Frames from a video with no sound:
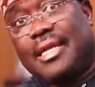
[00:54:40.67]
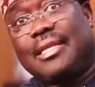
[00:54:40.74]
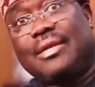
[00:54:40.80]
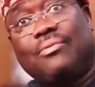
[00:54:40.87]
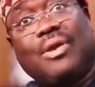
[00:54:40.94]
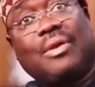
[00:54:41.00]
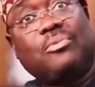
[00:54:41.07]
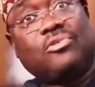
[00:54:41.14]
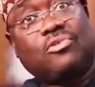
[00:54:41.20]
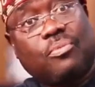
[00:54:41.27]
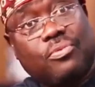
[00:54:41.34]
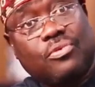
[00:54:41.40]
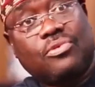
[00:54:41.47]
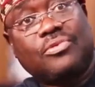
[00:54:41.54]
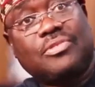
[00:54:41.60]
And then we're able
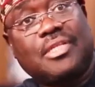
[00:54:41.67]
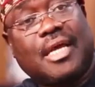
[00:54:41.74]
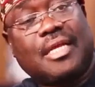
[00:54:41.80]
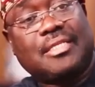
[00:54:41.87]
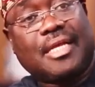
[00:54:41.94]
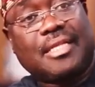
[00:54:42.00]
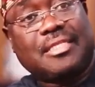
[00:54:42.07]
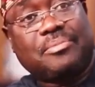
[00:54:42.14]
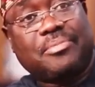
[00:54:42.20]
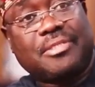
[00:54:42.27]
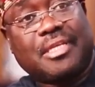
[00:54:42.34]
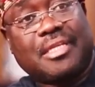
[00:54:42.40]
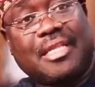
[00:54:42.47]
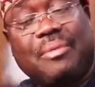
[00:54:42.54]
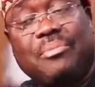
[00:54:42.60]
to produce that
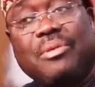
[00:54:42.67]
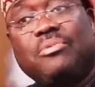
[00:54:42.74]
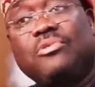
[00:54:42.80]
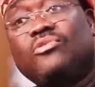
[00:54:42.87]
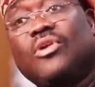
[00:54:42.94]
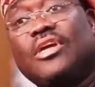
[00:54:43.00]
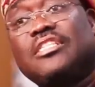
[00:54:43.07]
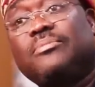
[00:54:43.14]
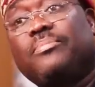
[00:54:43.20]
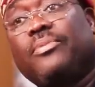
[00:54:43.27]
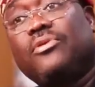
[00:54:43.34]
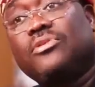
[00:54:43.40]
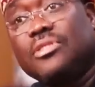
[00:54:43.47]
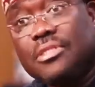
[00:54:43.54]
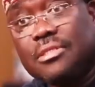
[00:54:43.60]
30% and be able to
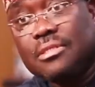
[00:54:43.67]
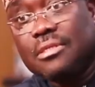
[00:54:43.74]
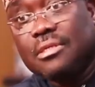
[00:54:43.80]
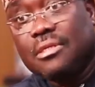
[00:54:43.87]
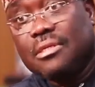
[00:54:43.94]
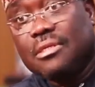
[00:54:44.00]
export